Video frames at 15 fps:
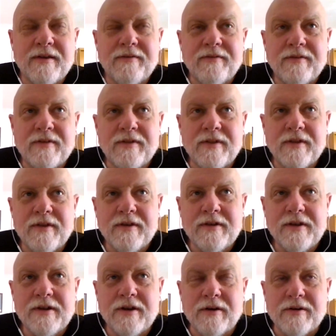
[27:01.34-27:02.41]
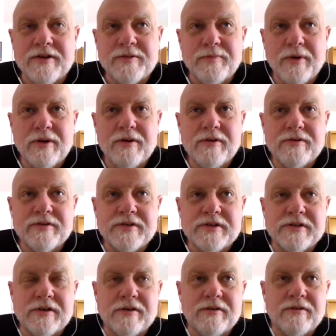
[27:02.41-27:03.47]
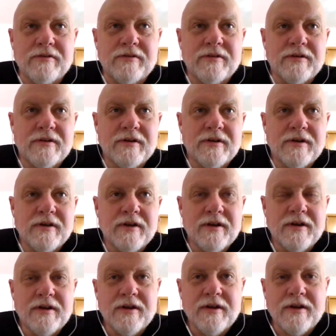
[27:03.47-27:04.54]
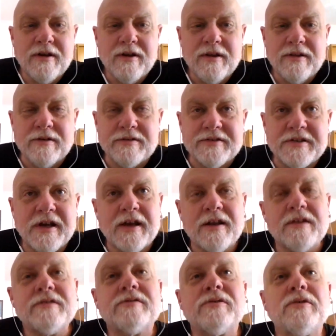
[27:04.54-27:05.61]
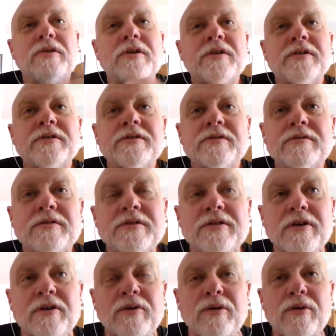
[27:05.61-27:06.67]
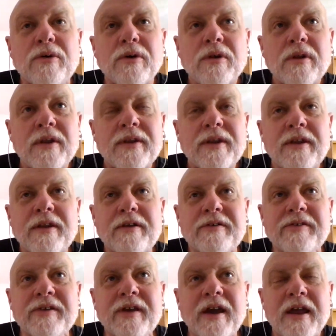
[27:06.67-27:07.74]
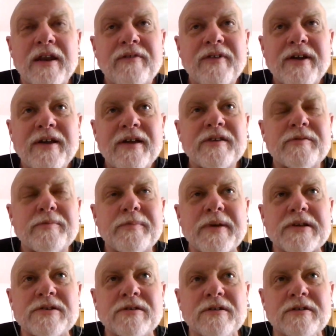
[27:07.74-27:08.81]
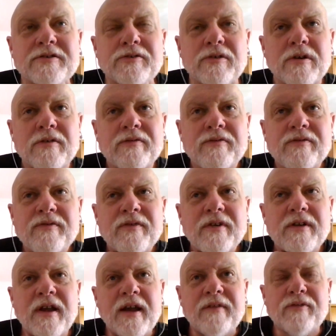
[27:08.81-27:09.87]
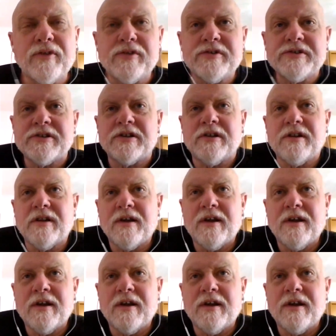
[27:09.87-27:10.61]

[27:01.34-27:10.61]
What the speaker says: you know, it's Burroughs, so there's dinosaurs, which are cool, and then there's kind of a special sort of evolution